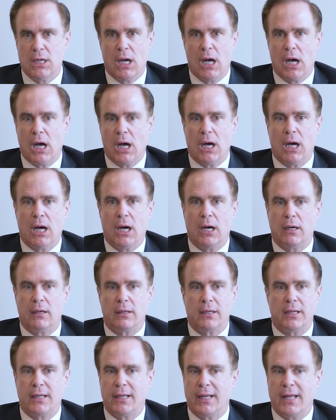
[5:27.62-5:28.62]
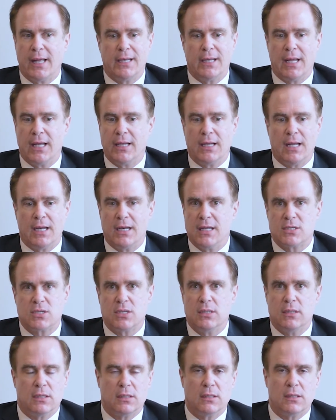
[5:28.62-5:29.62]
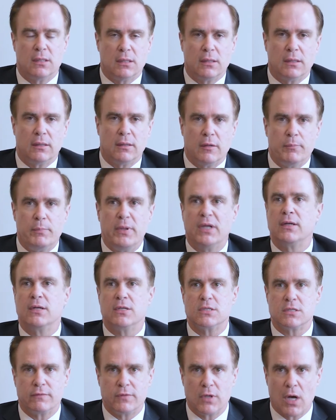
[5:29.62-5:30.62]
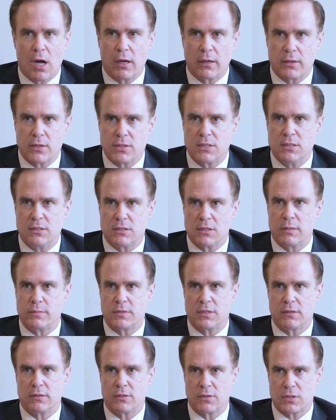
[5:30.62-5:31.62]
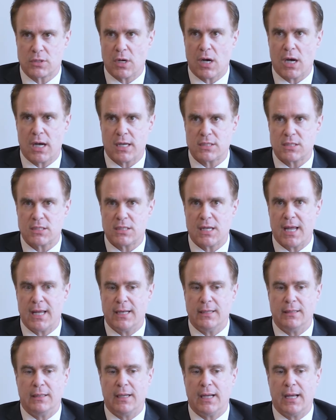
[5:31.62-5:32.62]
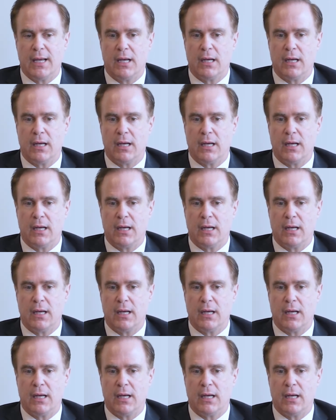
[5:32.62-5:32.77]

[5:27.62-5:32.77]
And it's in the billions of dollars in terms of those costs, and